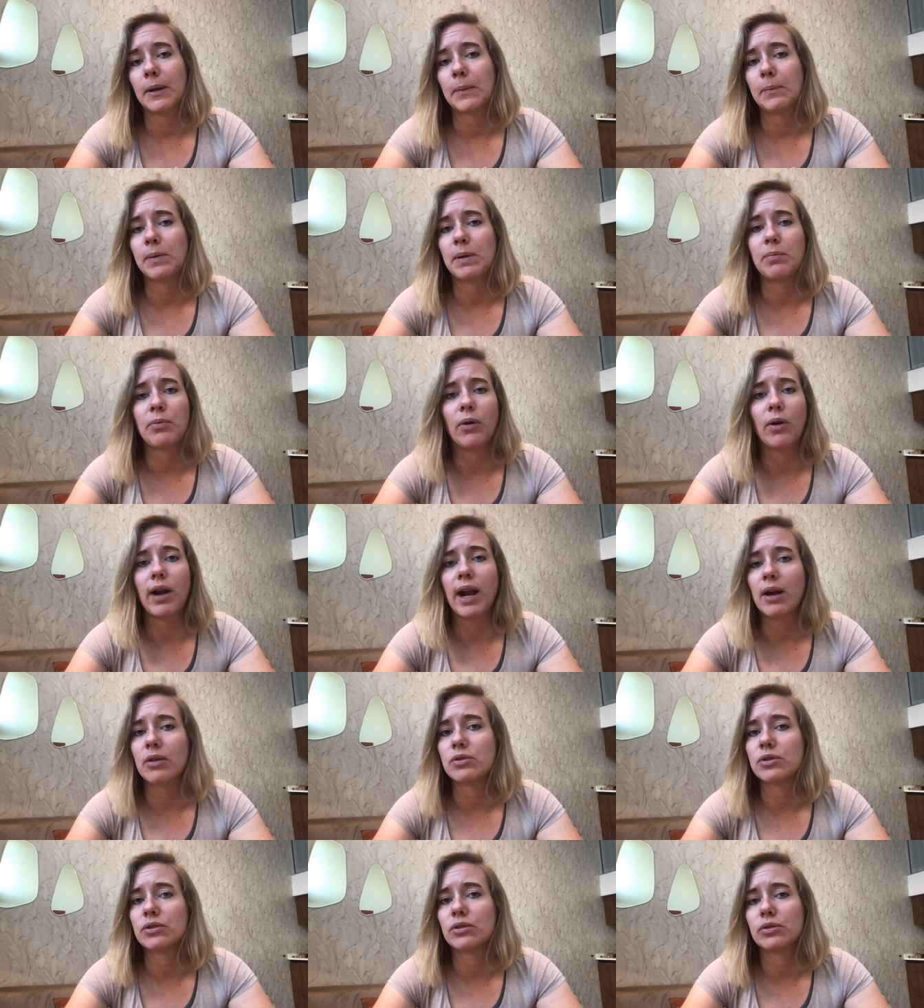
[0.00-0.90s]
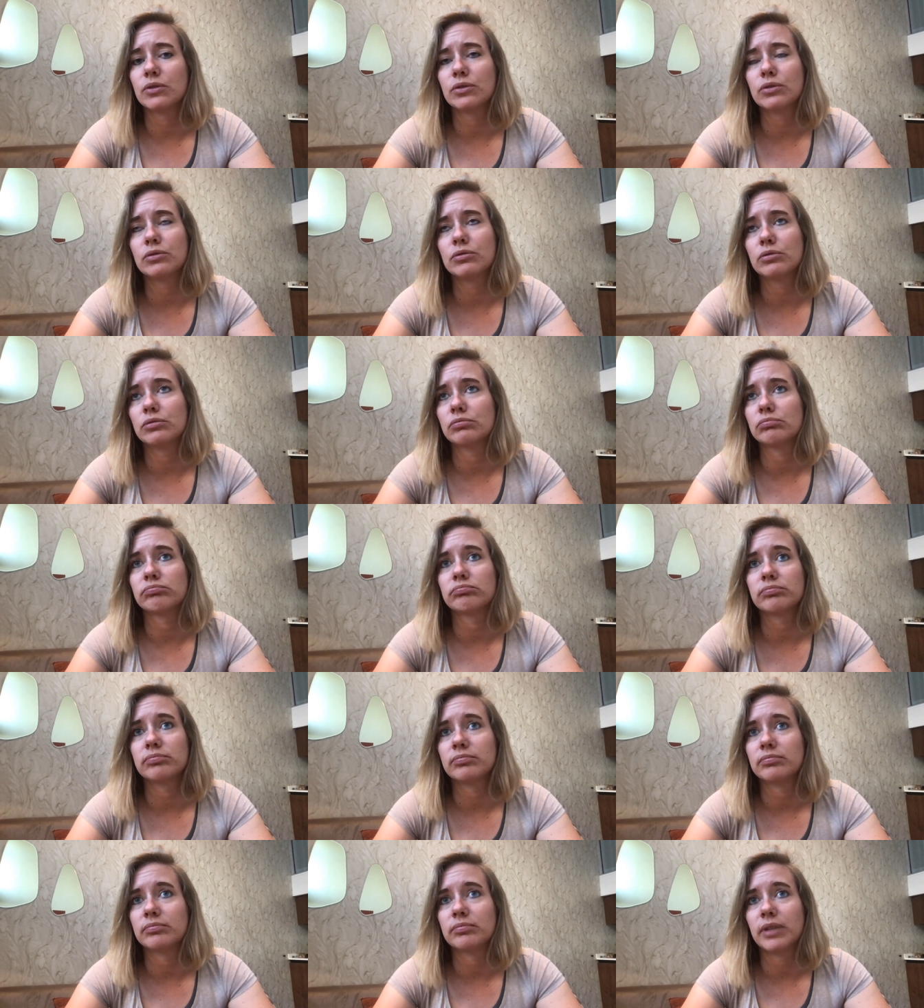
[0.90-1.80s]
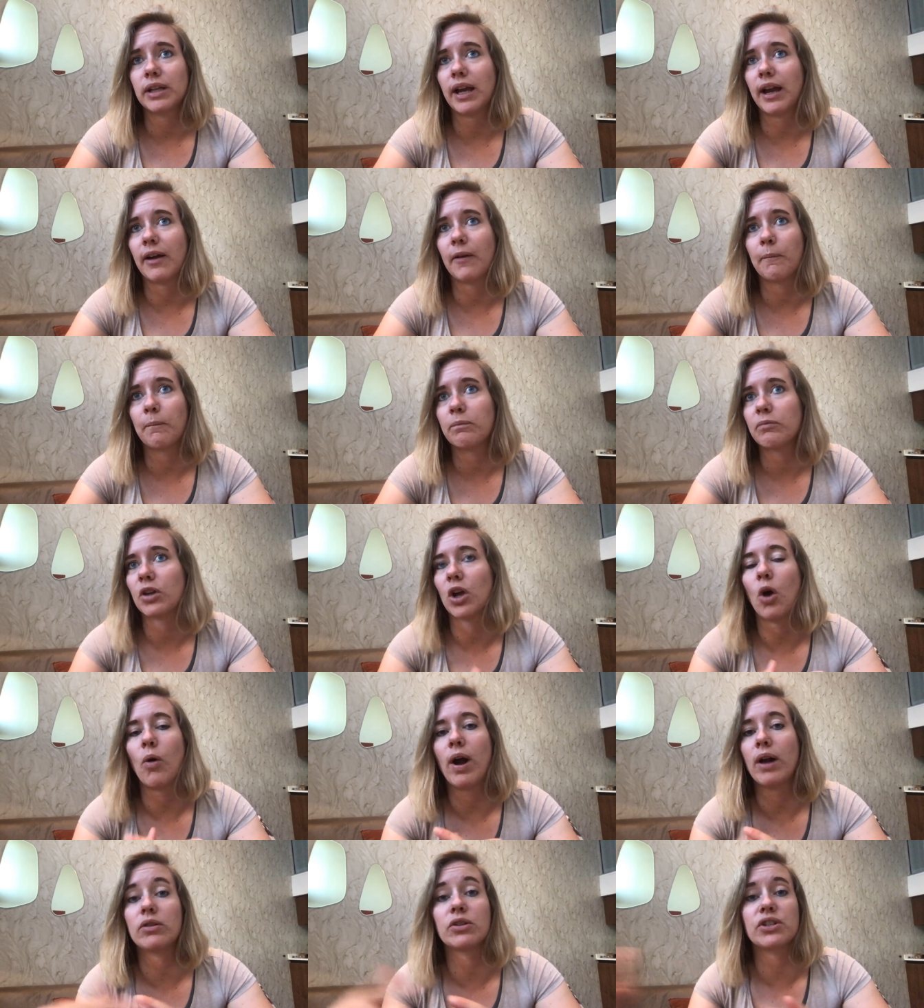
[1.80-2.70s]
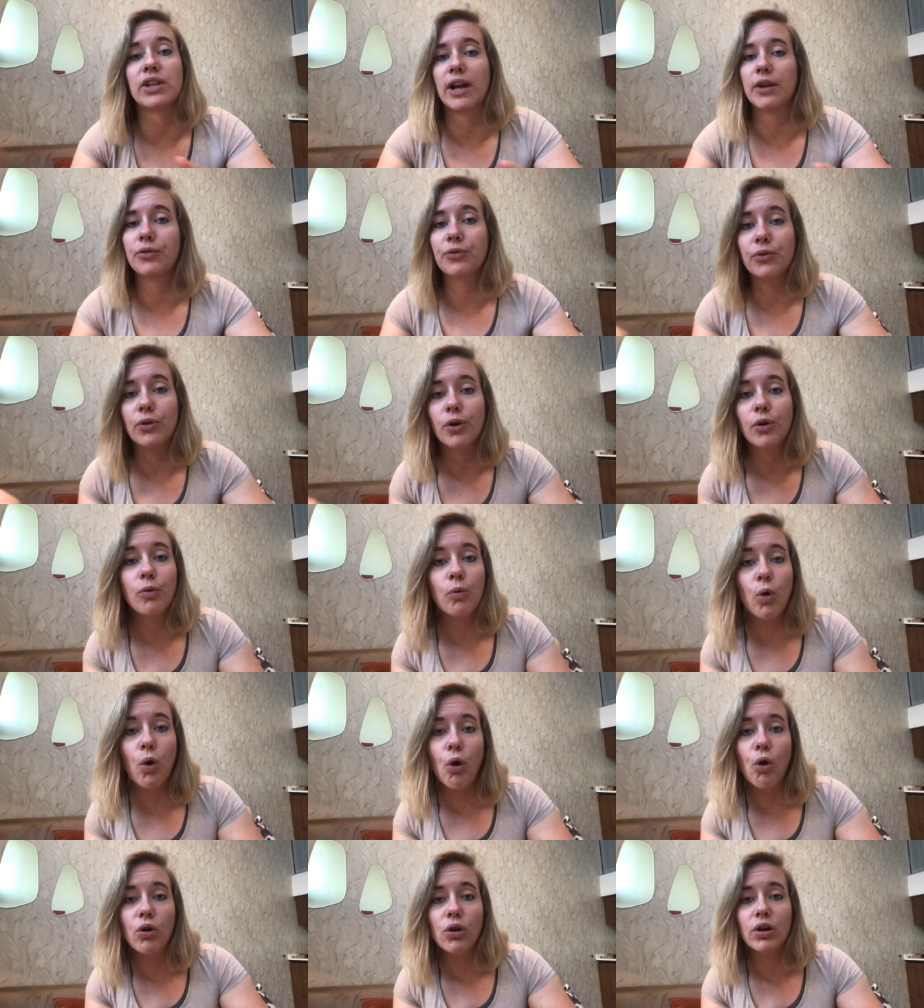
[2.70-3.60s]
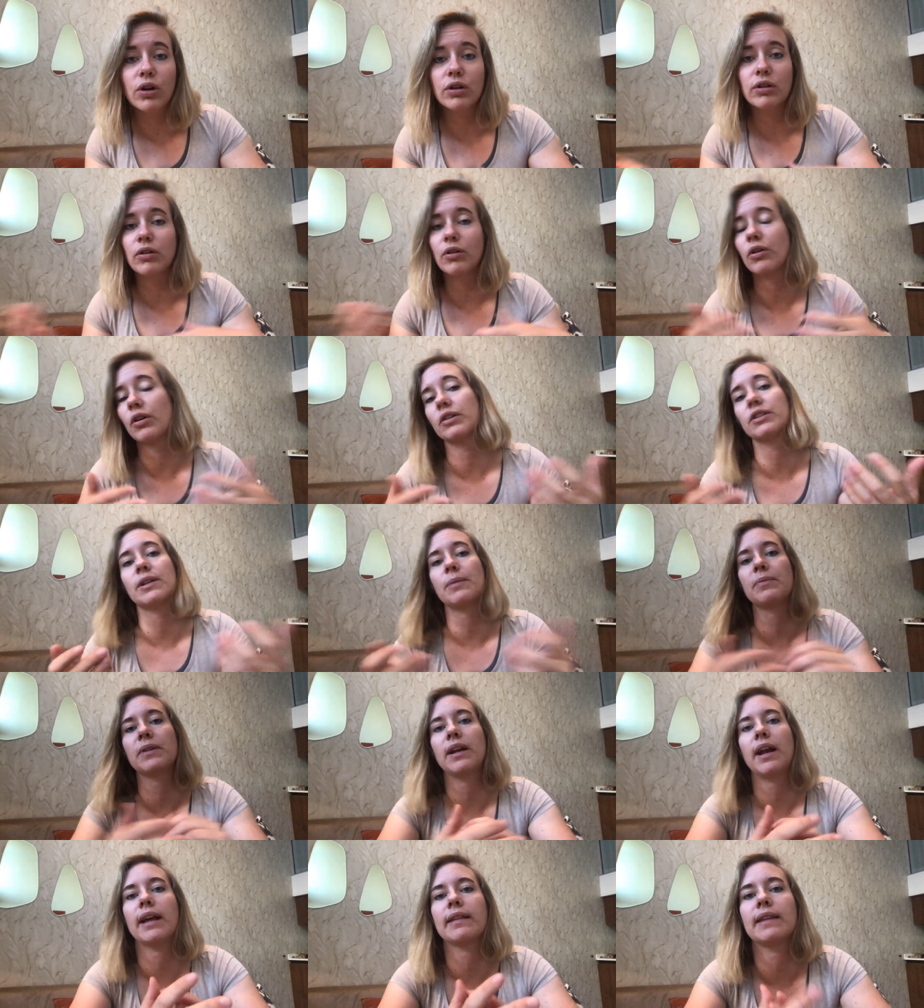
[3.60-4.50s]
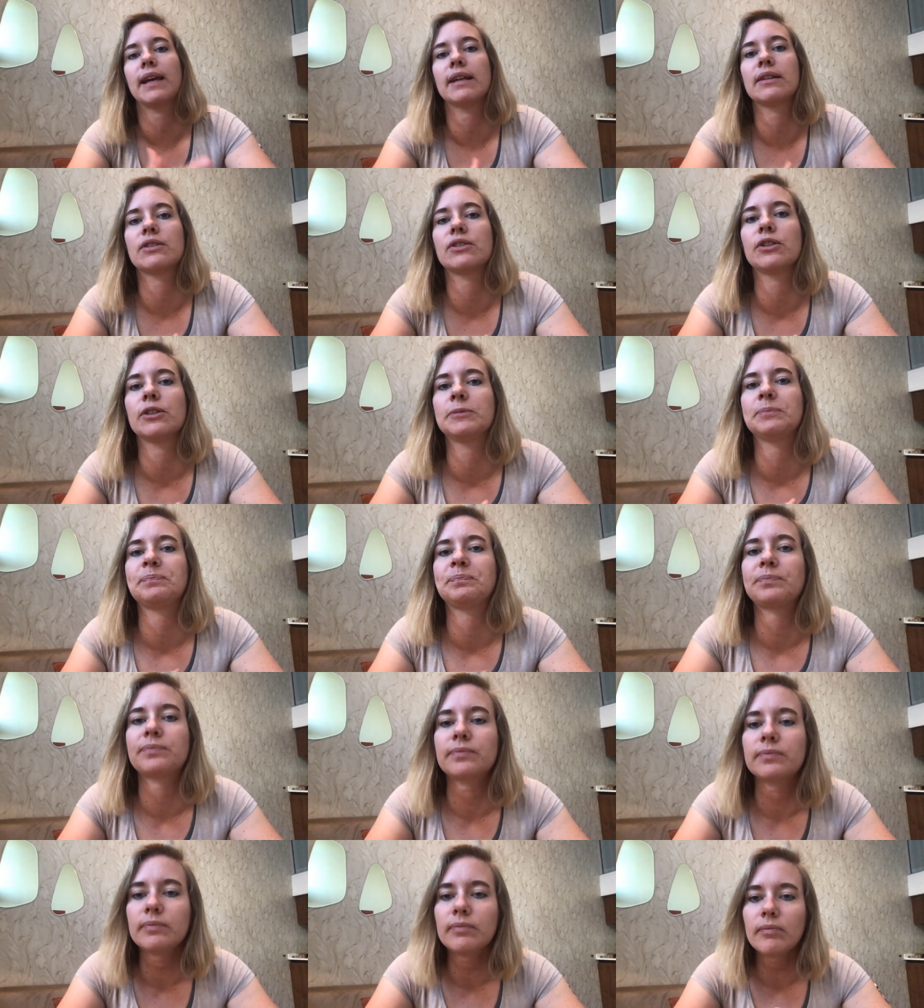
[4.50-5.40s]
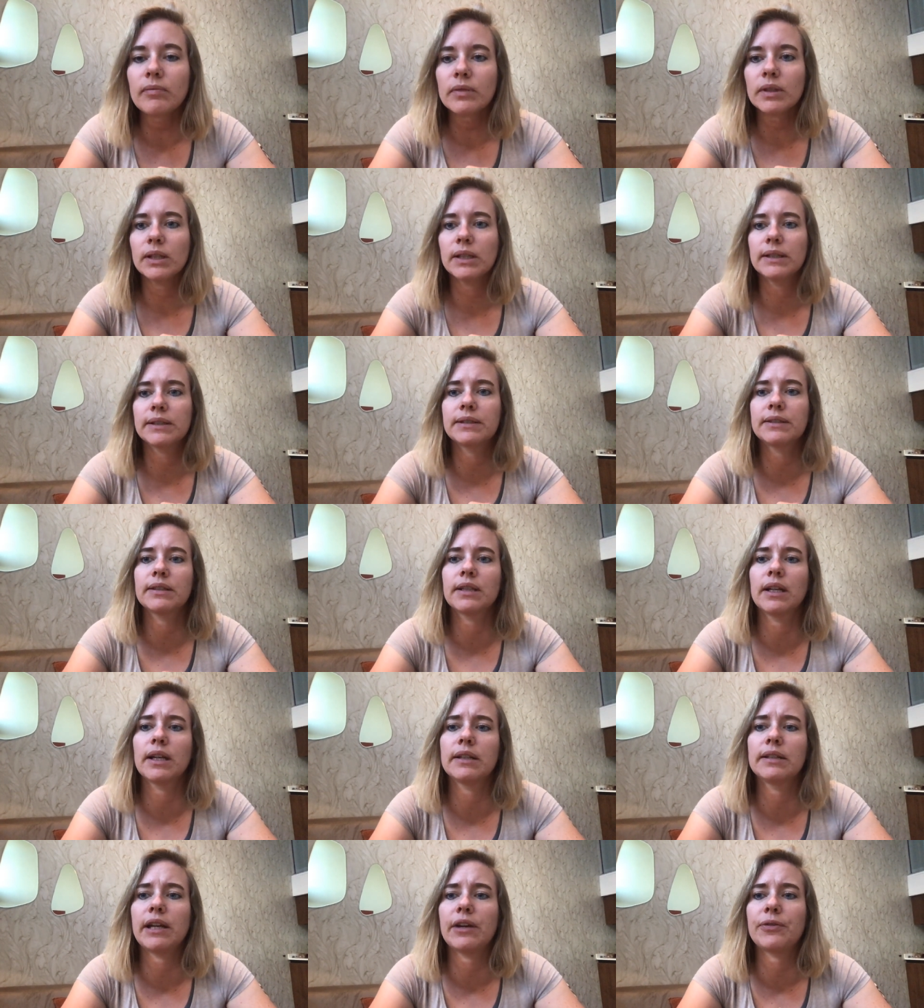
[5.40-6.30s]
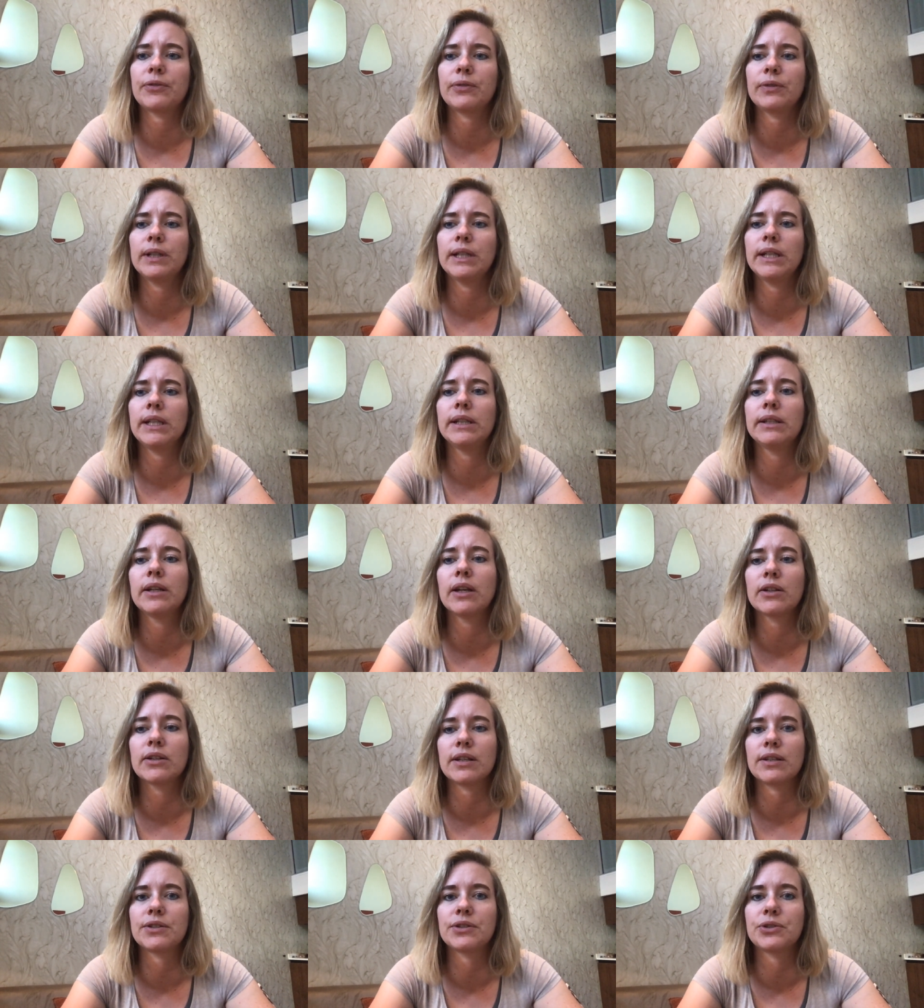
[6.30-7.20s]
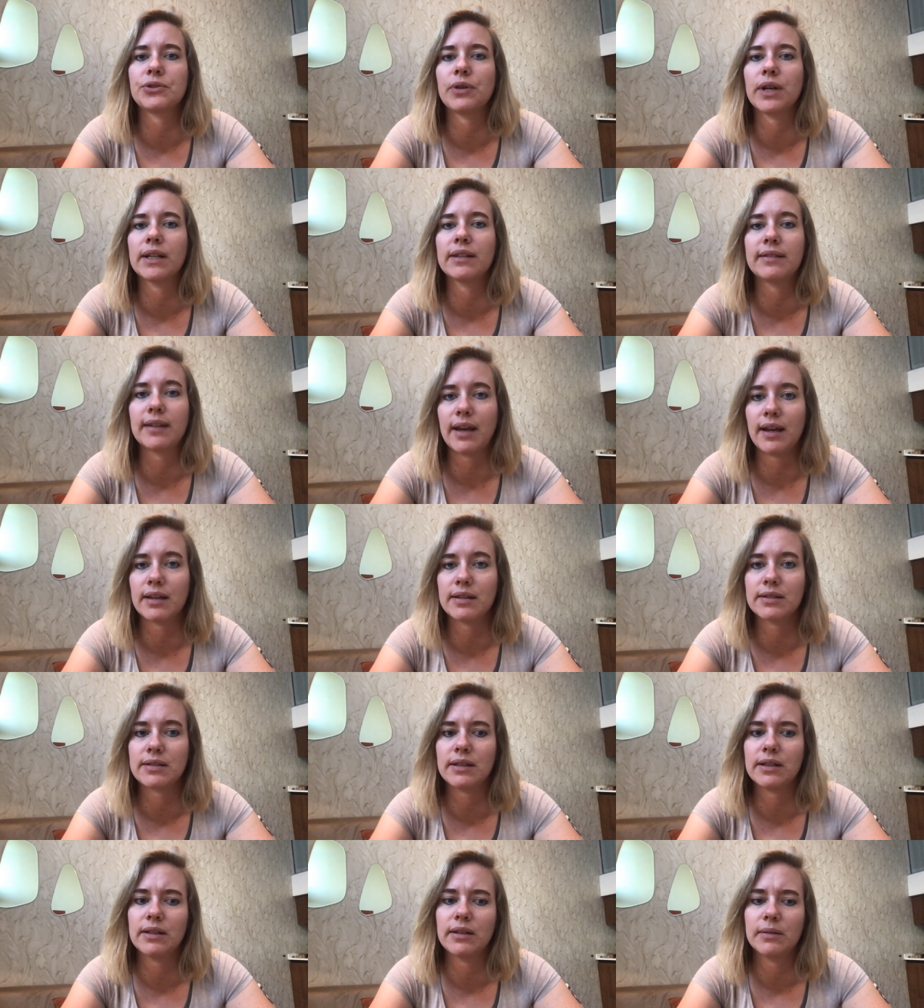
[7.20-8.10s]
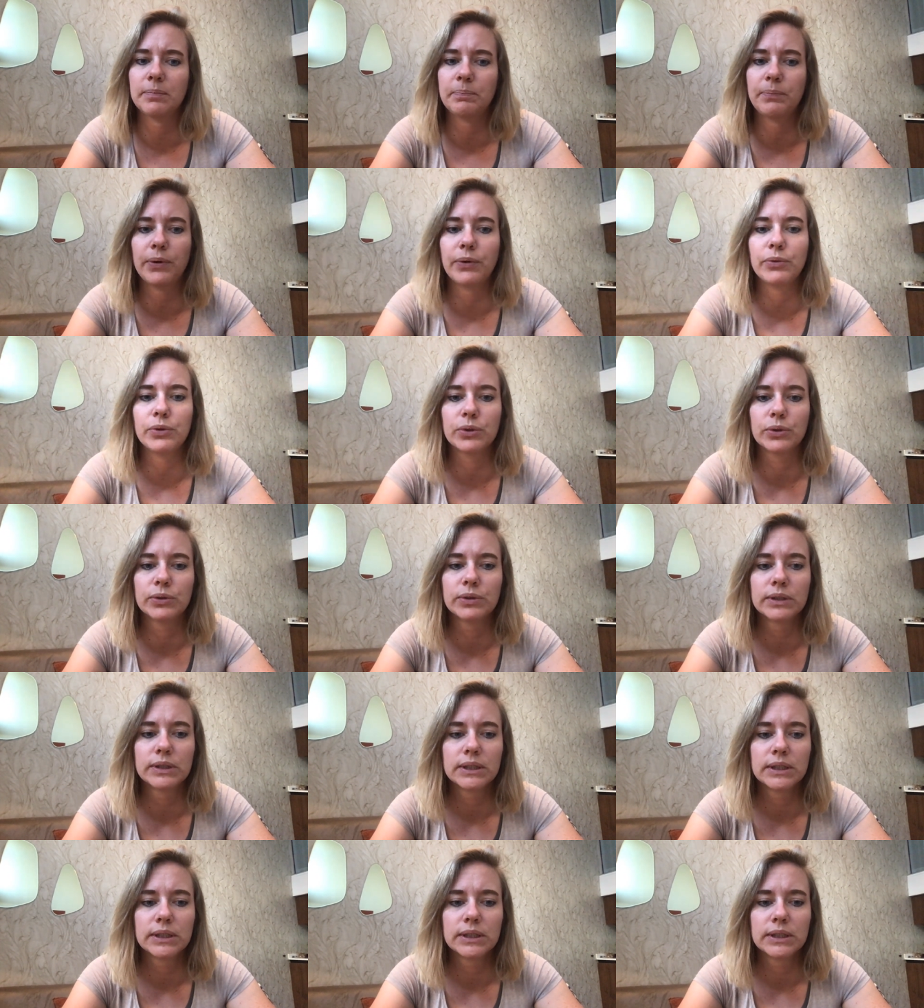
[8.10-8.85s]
People are allowed to, yeah, go outside for a walk or something like that. So it's definitely not as strict as in Peru.